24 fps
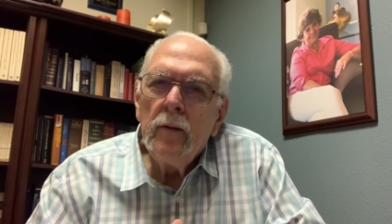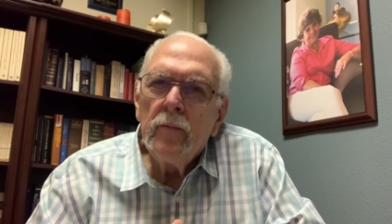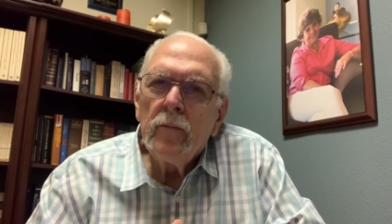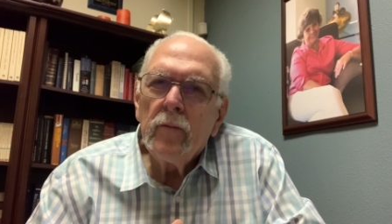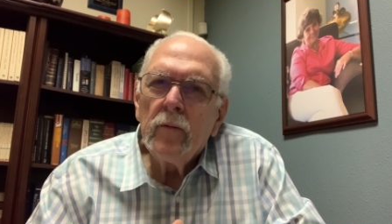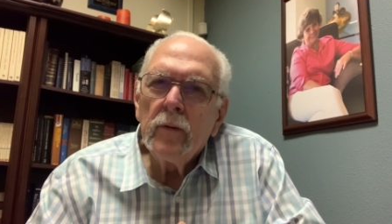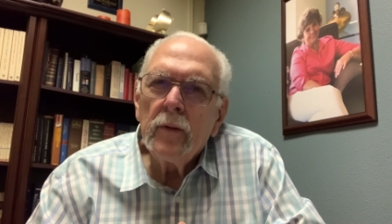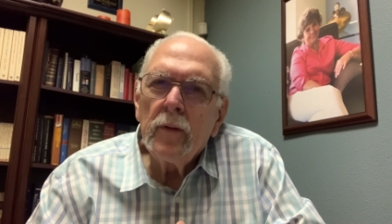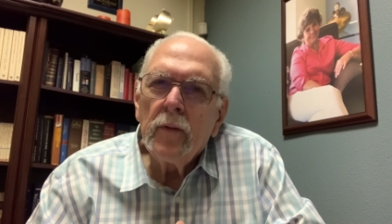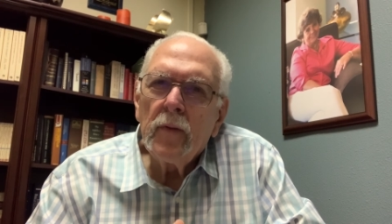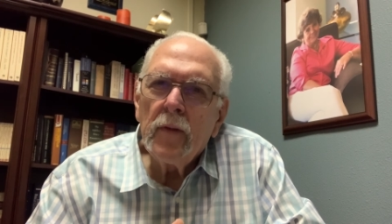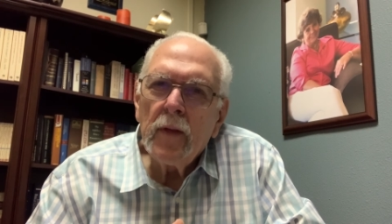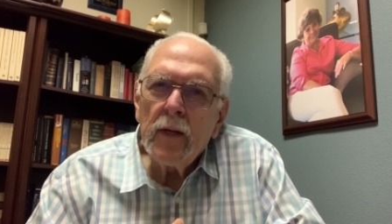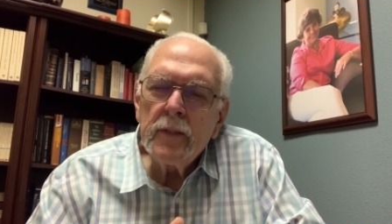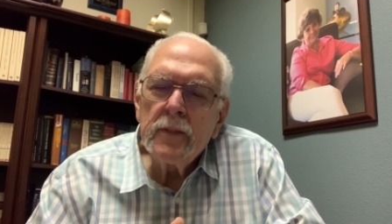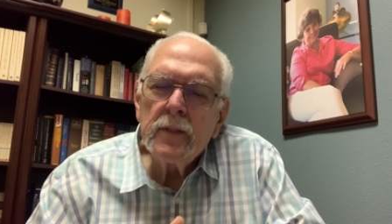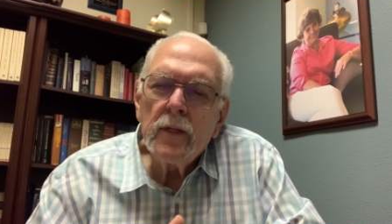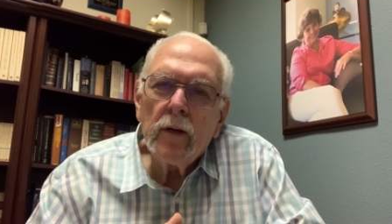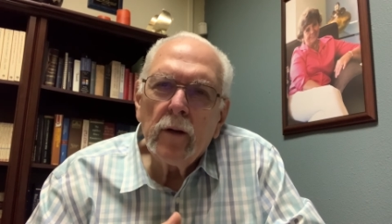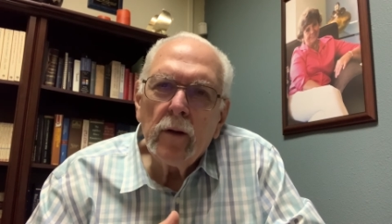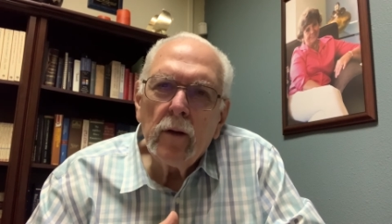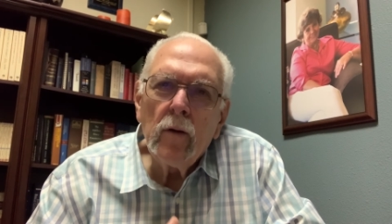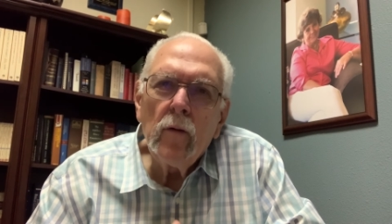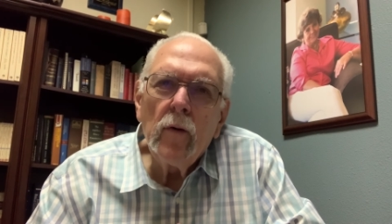for the things
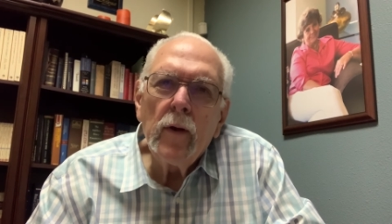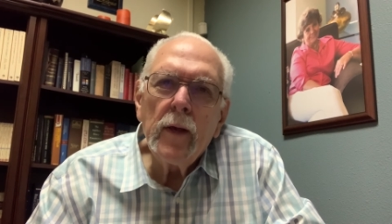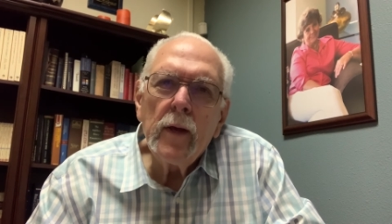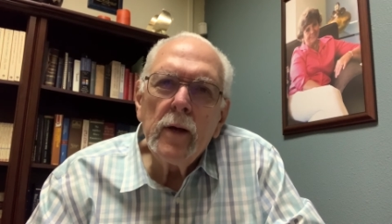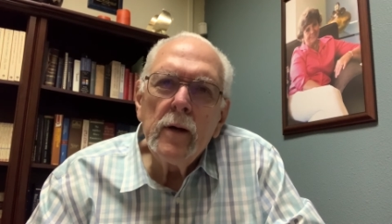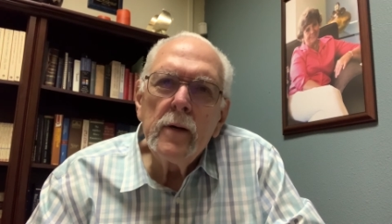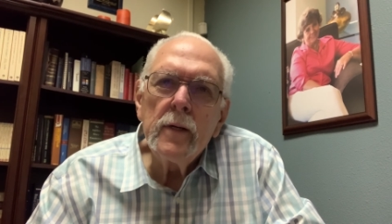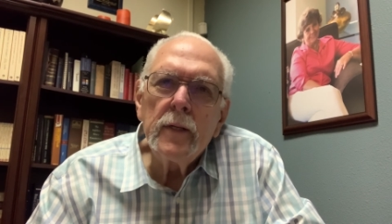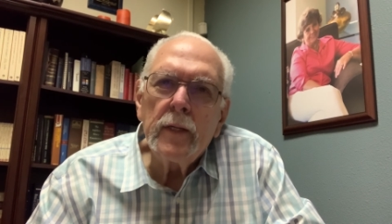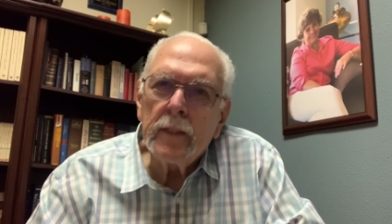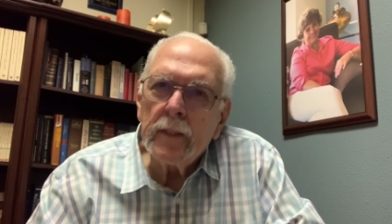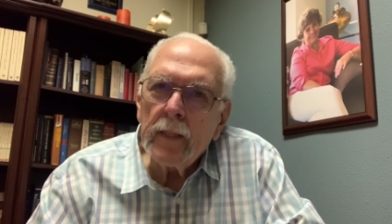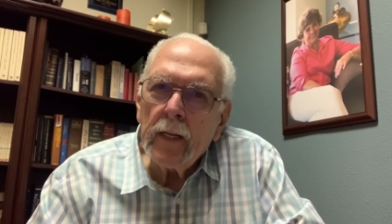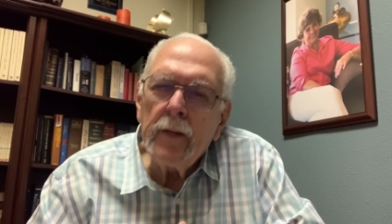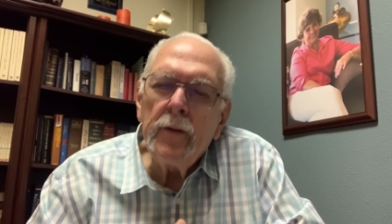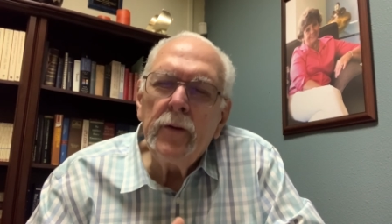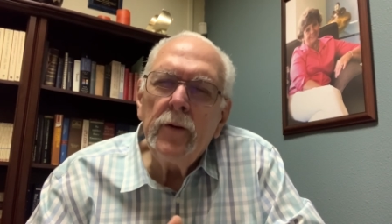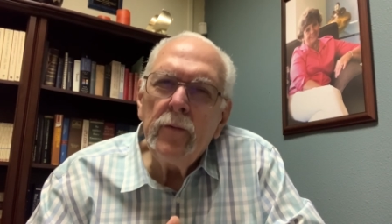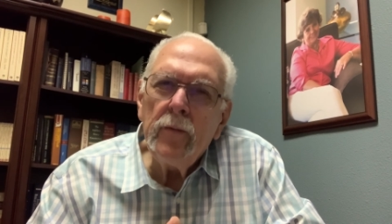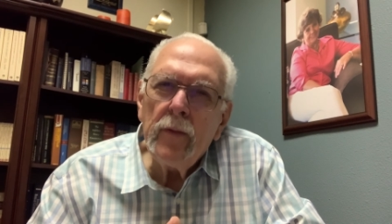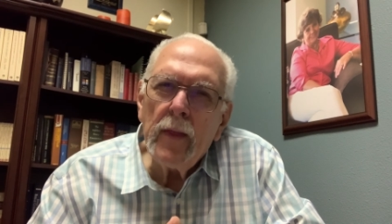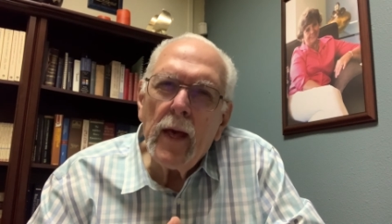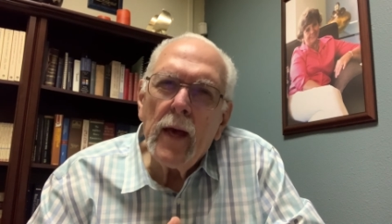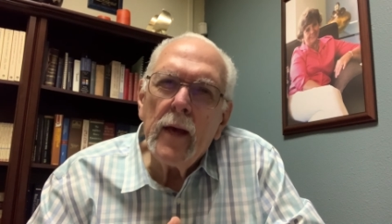that are going on. And I
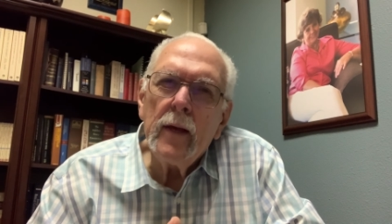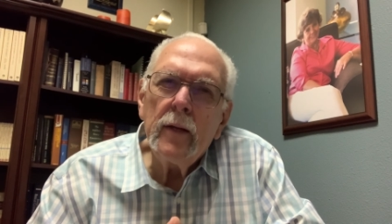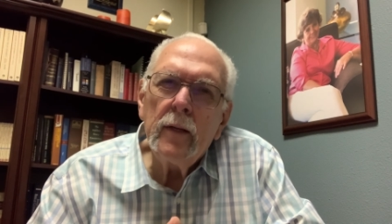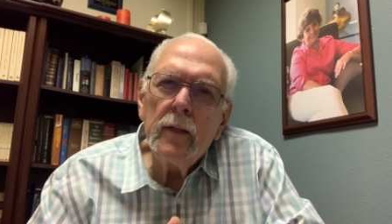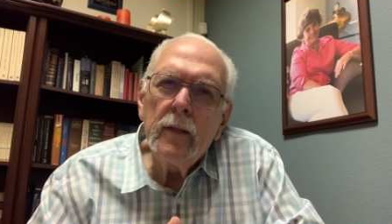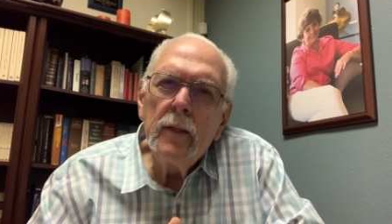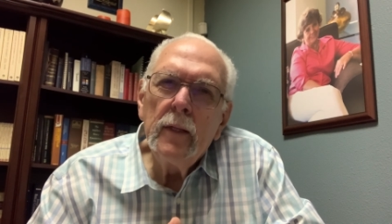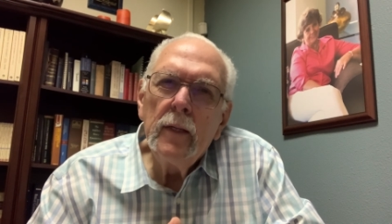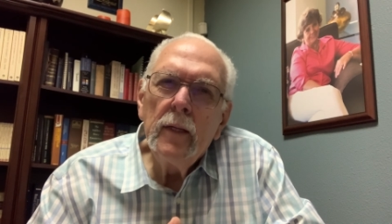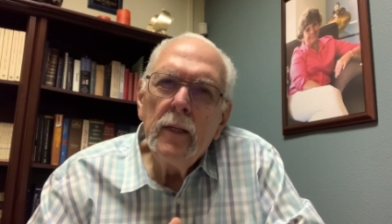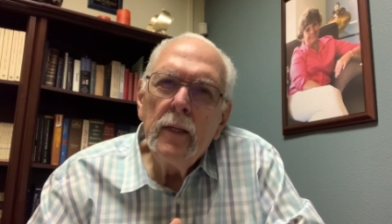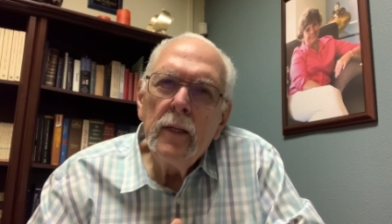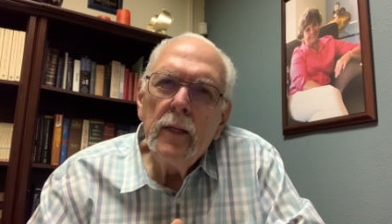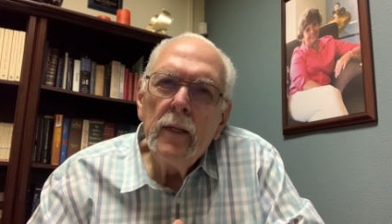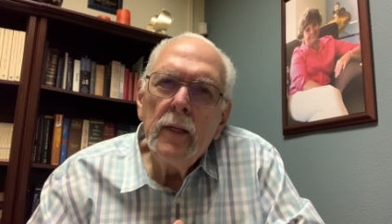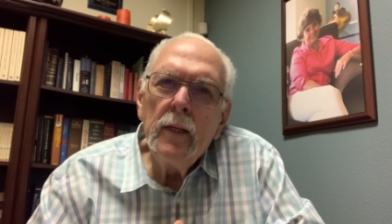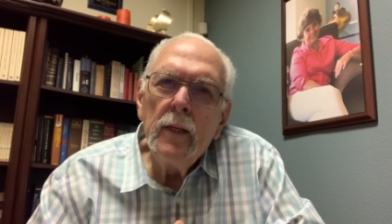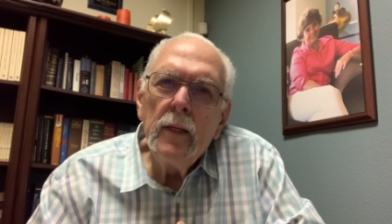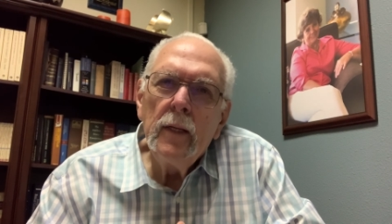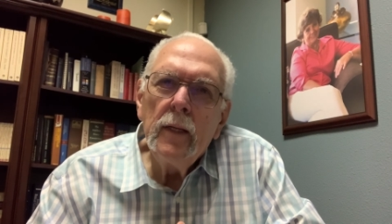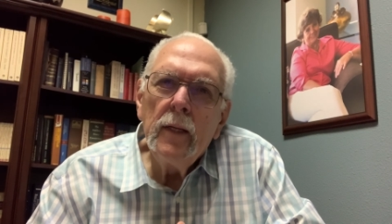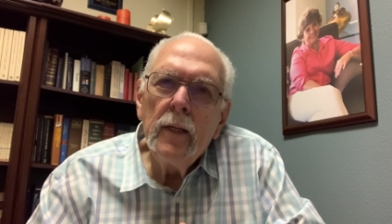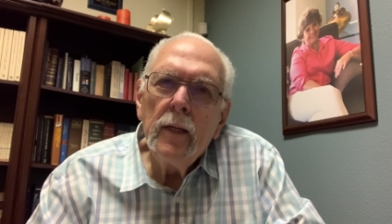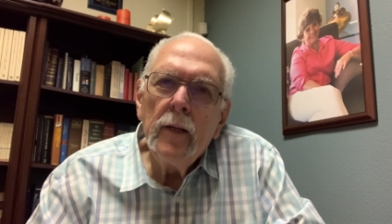do
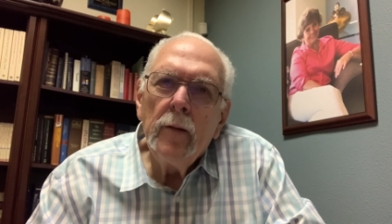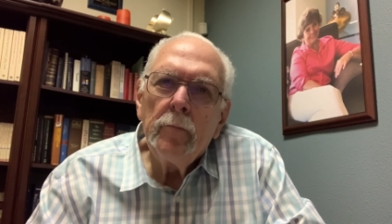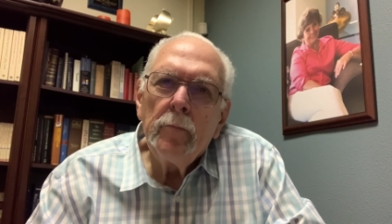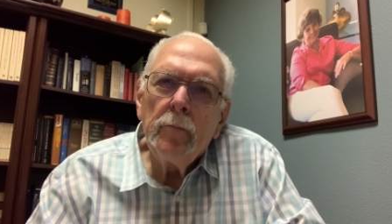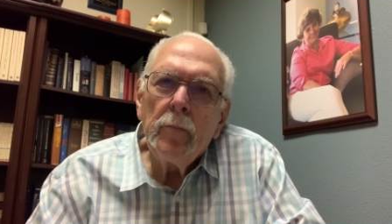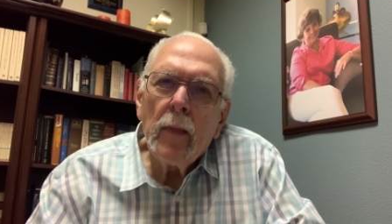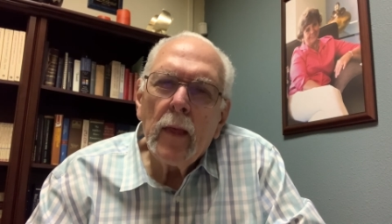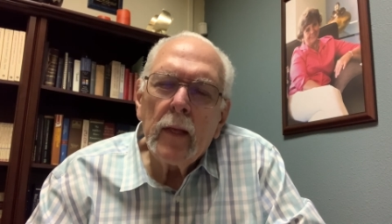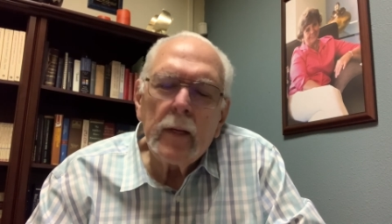that.